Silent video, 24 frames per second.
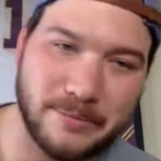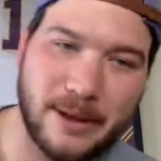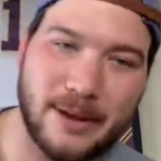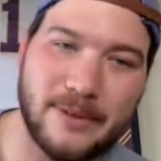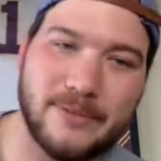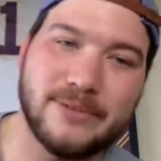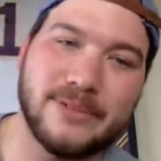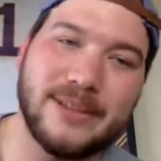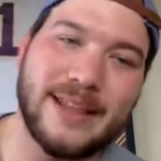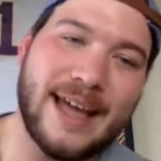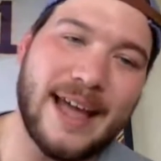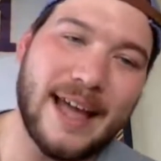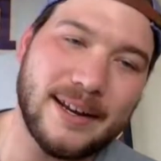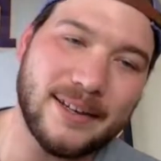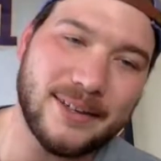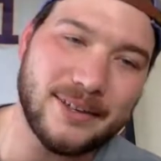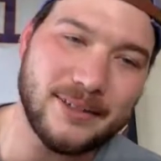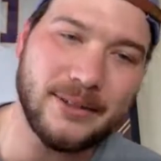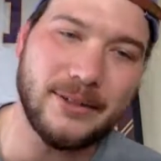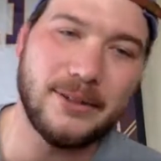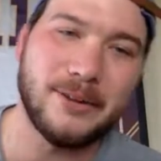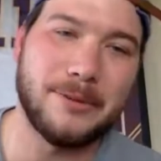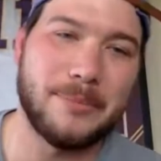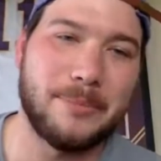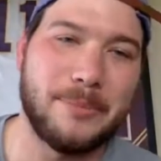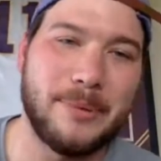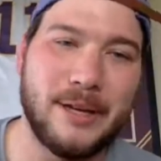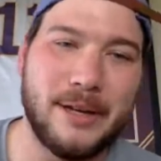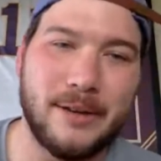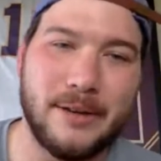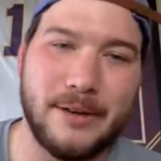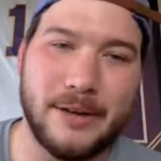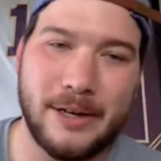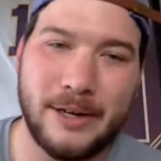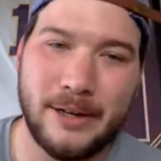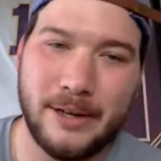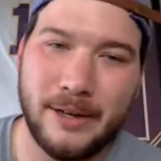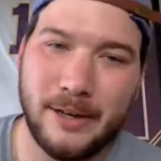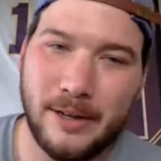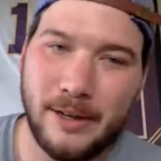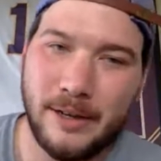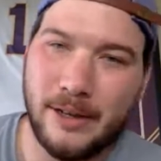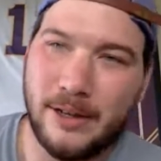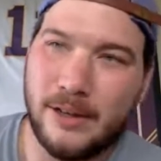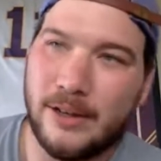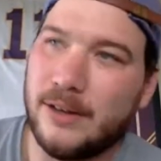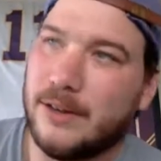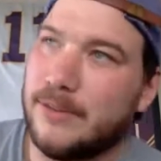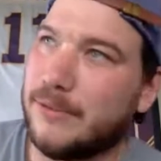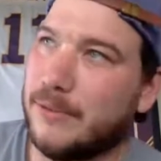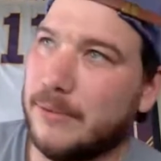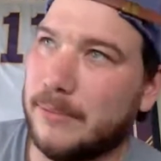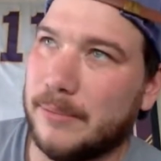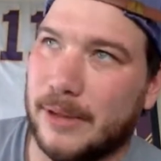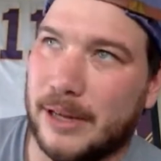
I've lacked a little bit from